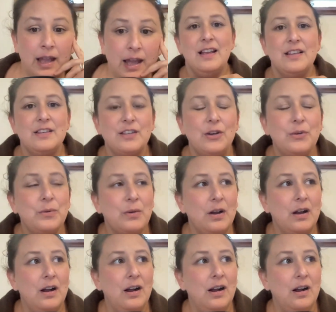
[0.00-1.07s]
So
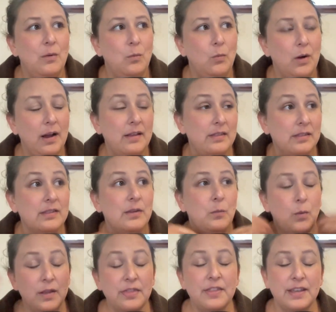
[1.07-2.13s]
the
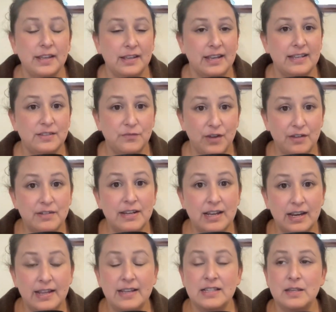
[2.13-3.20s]
one thing is very
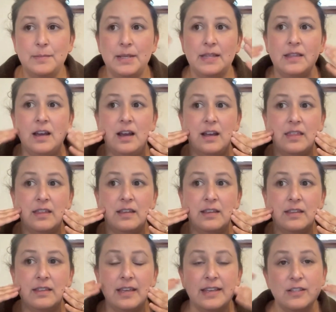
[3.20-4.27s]
clear to me that I think
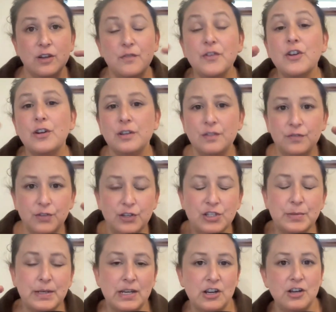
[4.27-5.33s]
that is often confused
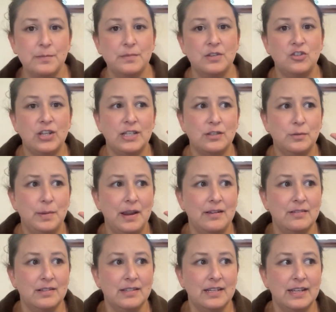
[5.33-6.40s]
when it comes to gentle
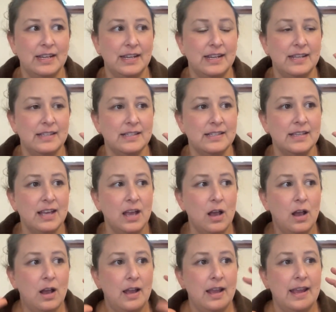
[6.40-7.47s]
parenting is
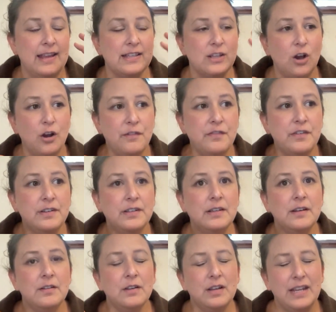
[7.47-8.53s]
it's often
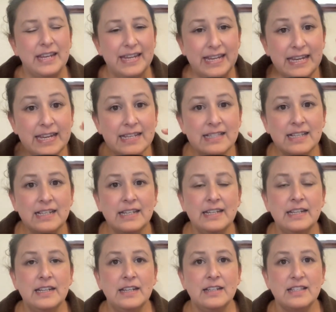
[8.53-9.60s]

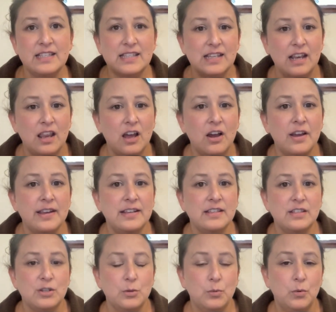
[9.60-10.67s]
easily slides
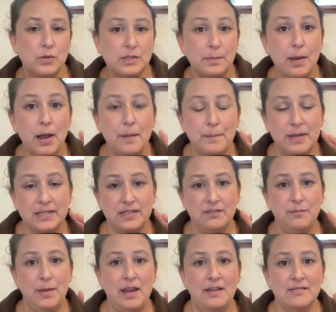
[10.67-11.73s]
towards
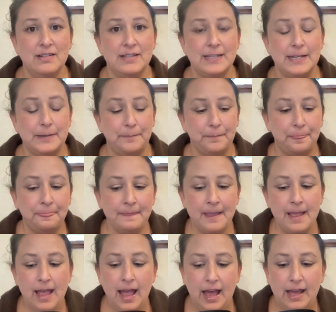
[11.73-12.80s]
permissive parenting.
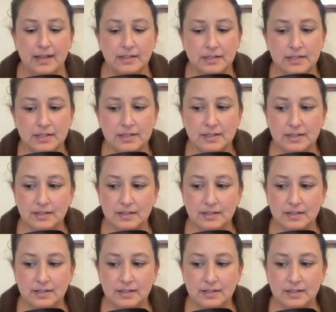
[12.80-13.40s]
And